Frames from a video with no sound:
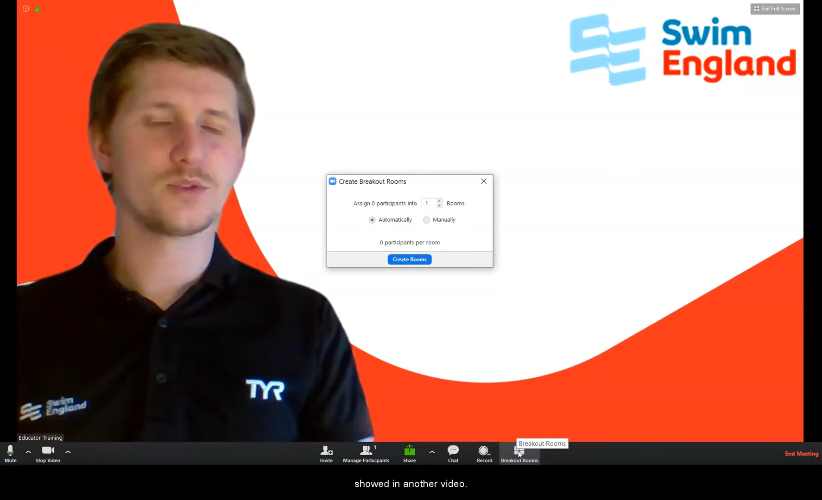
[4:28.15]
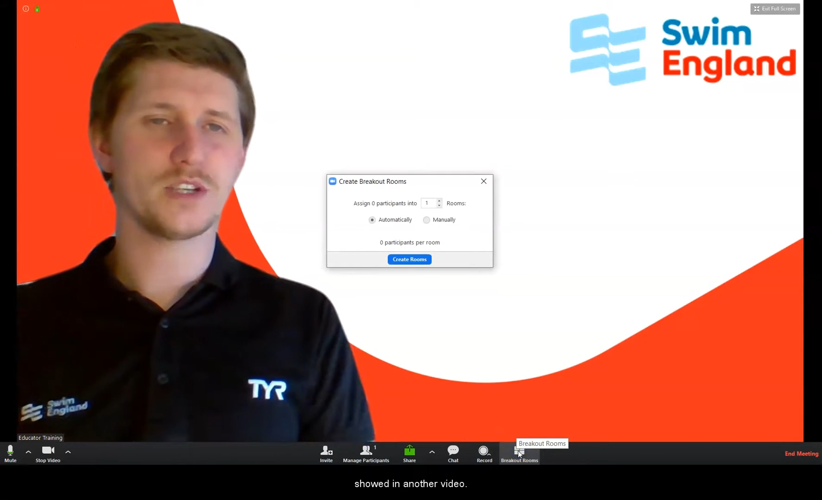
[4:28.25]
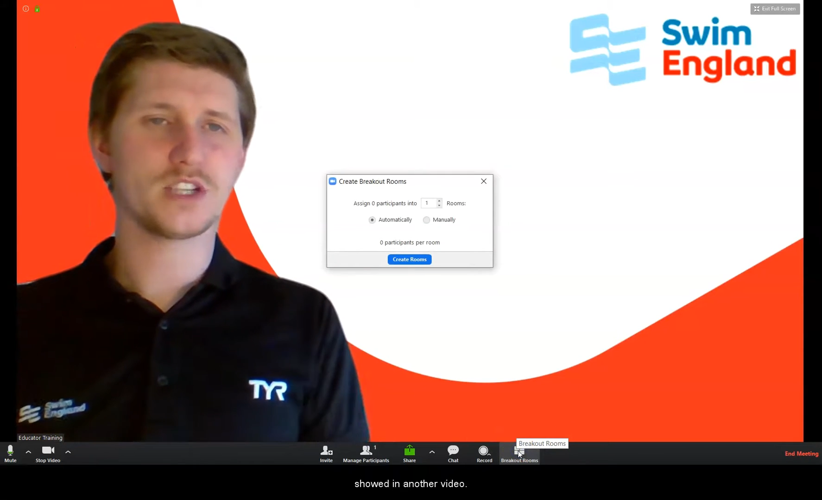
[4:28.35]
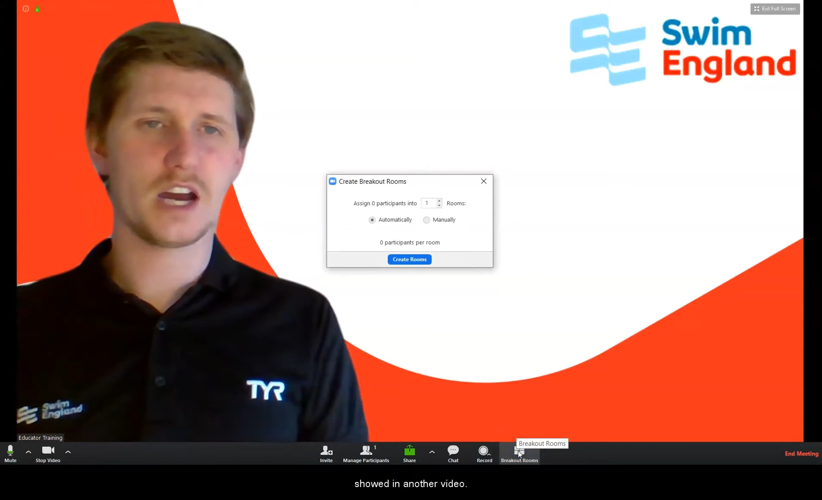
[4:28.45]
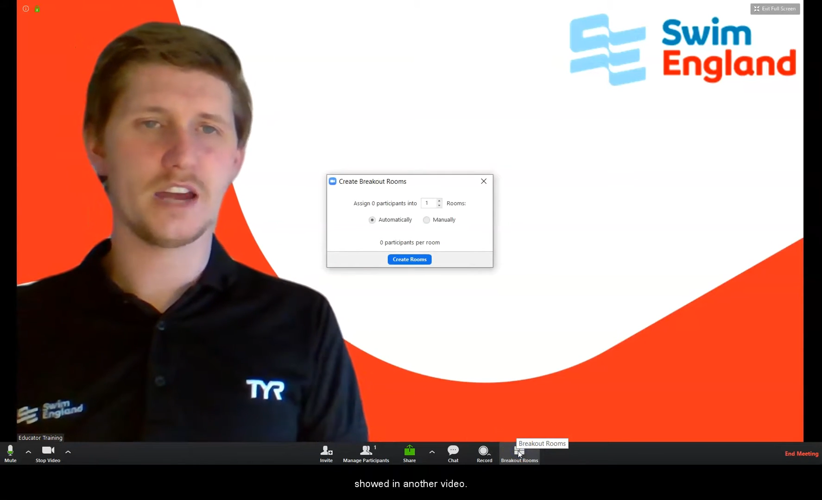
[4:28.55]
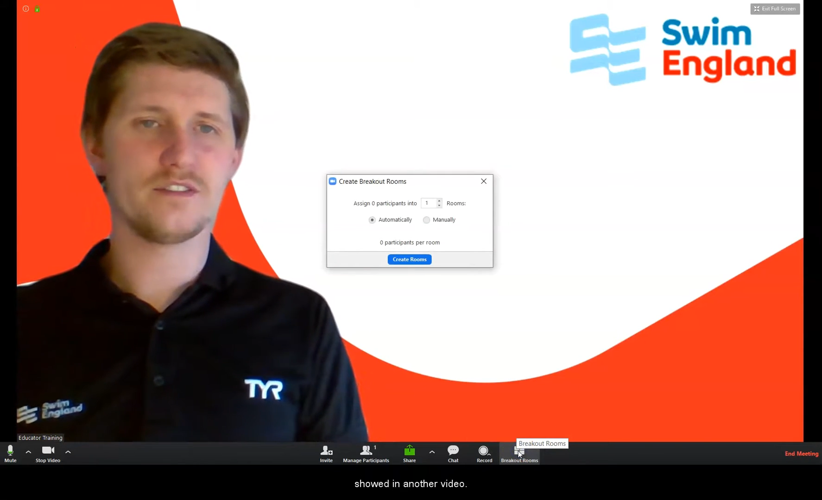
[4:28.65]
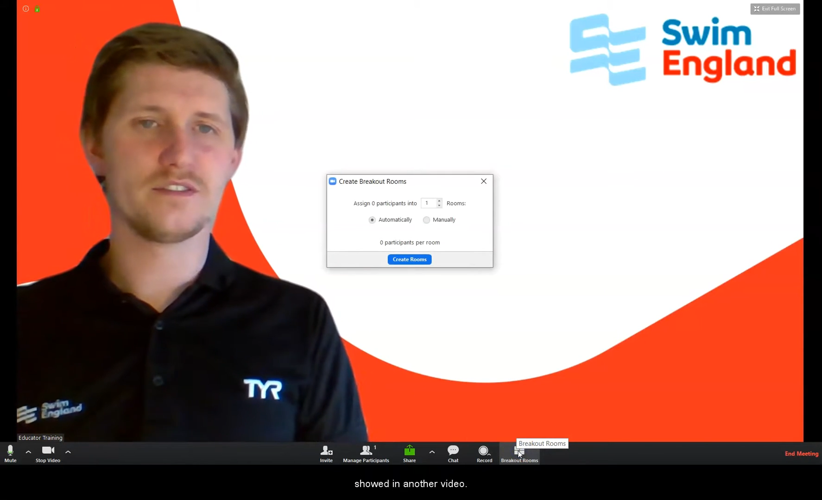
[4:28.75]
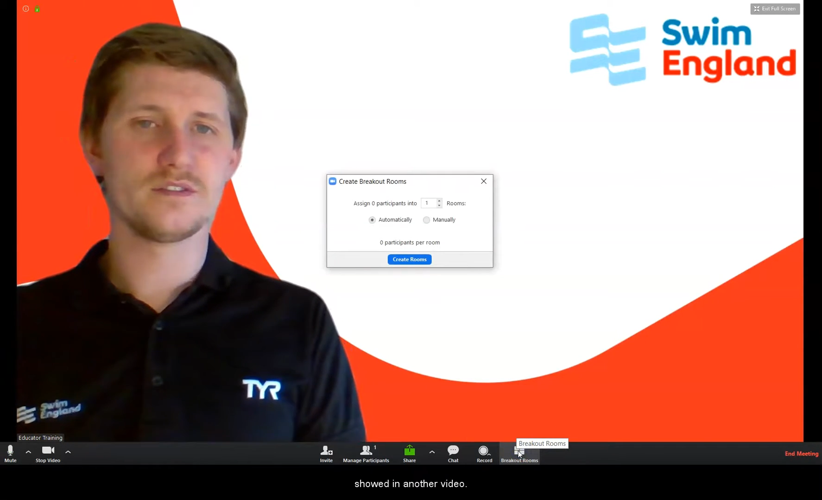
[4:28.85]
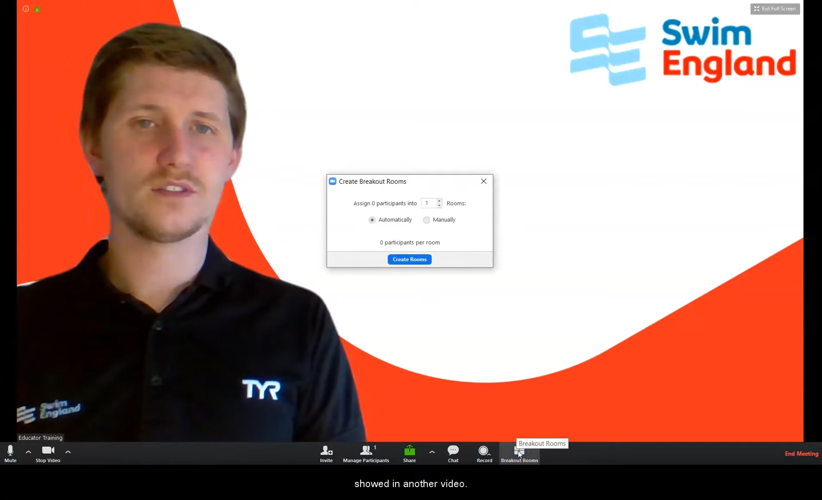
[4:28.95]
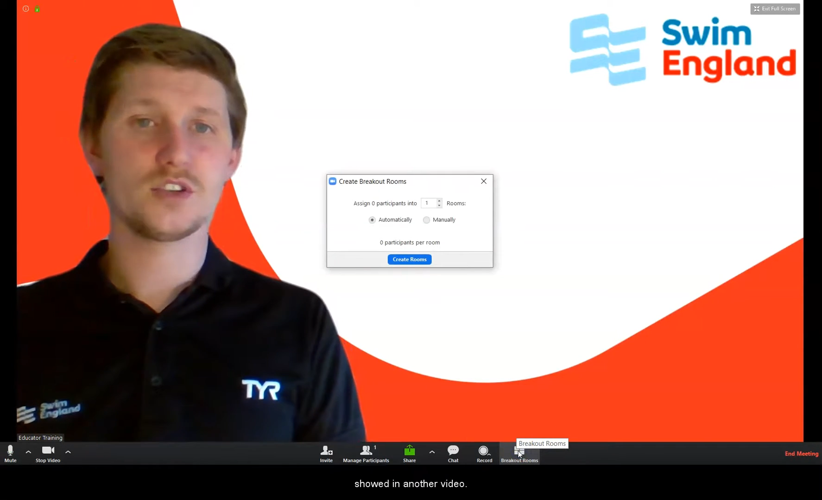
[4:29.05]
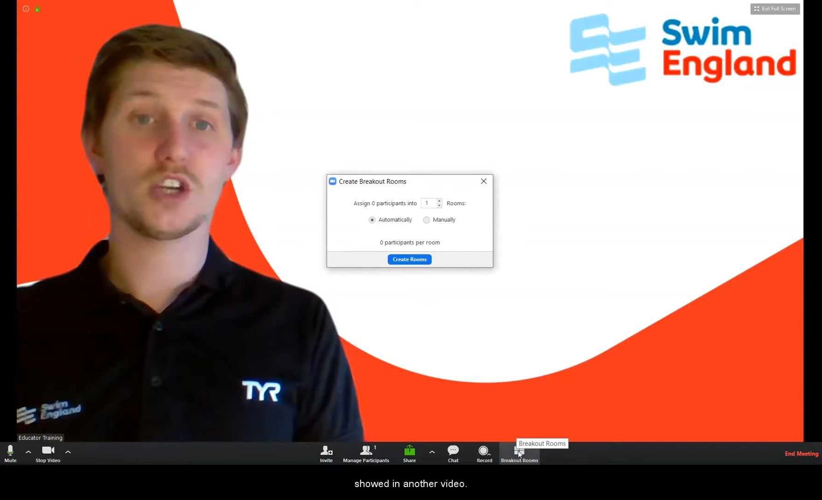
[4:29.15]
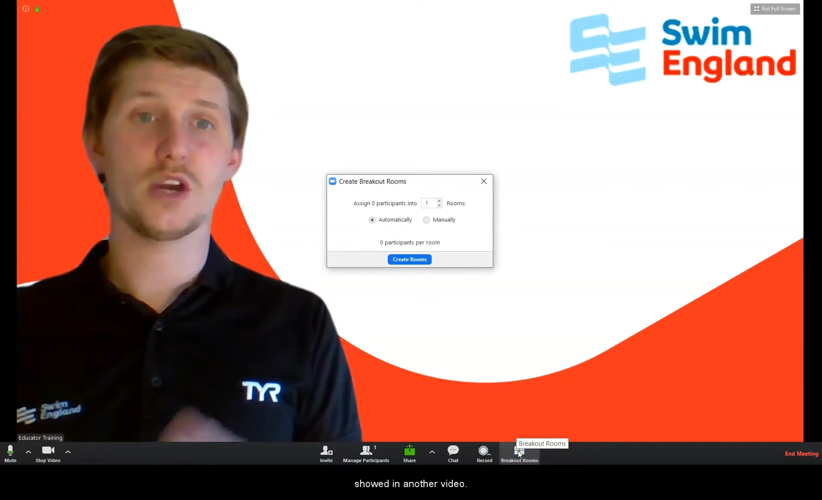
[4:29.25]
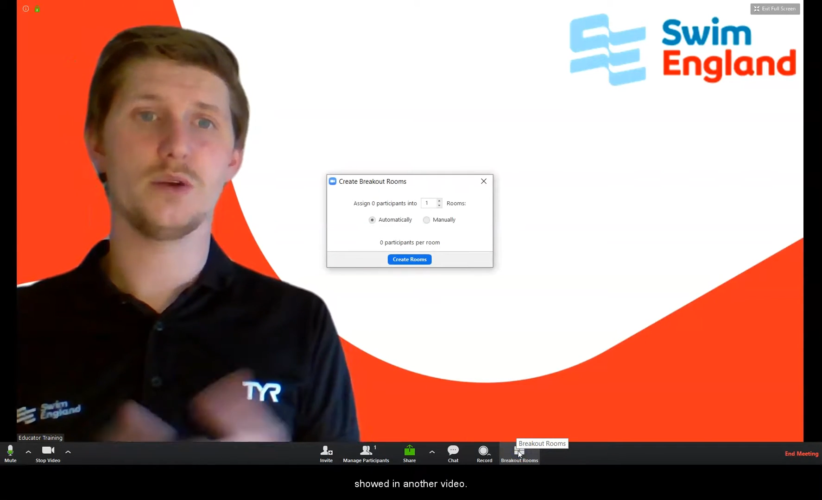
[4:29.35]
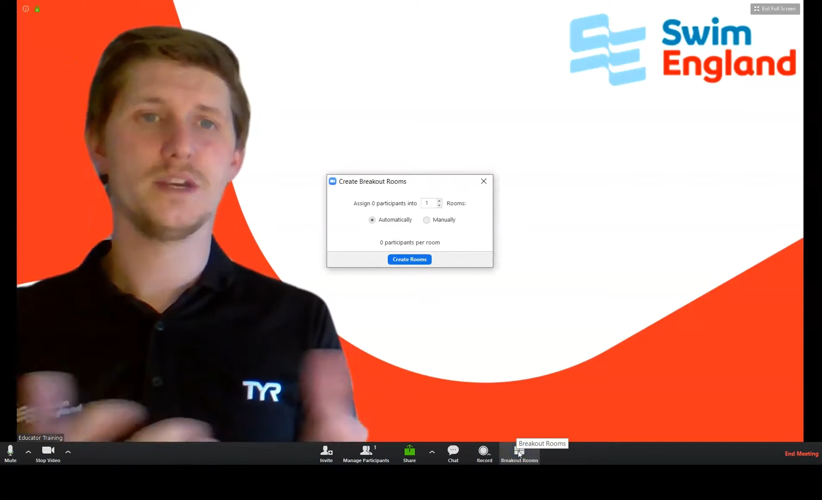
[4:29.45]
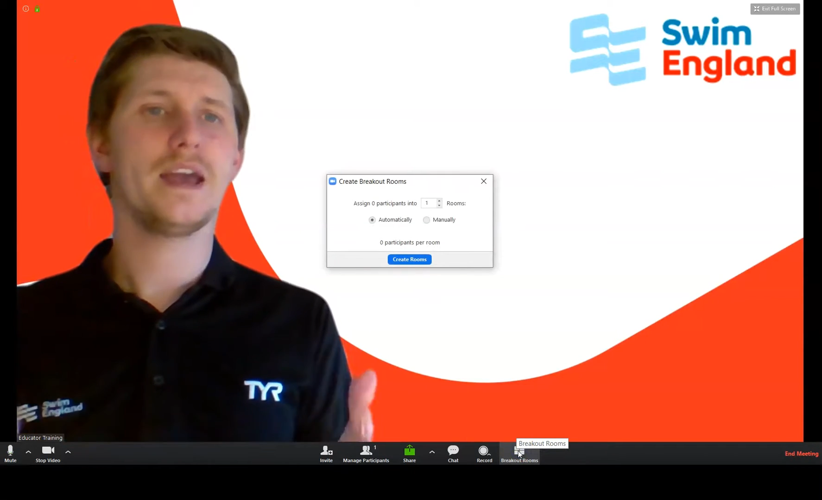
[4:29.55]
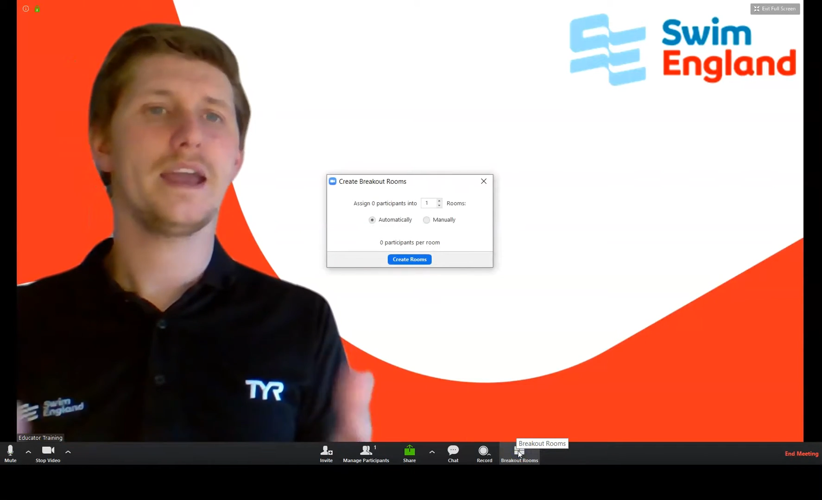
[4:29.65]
which I've showed